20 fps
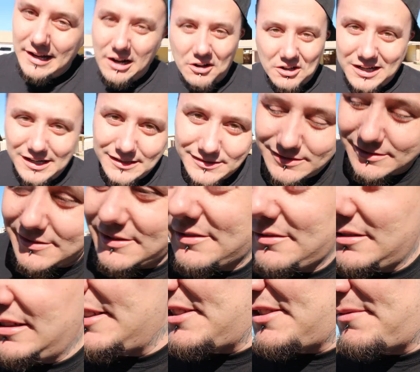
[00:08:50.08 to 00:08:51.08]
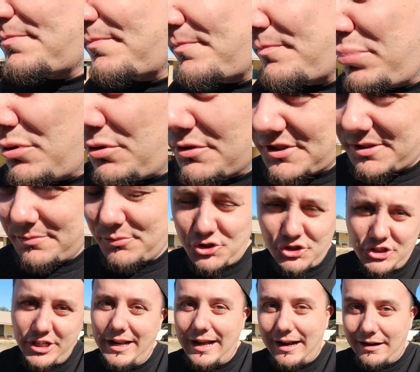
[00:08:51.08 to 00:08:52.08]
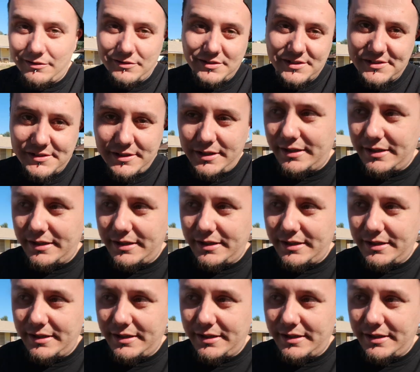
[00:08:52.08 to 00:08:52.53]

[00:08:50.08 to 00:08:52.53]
Anyhow, guys, let's let's pull some shit out of this